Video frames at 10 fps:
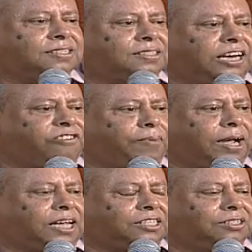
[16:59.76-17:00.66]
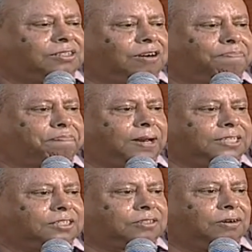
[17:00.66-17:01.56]
Son of man has no
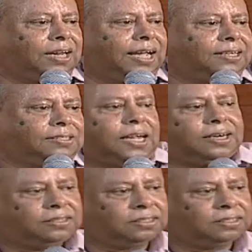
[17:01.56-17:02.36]
place to lay his head.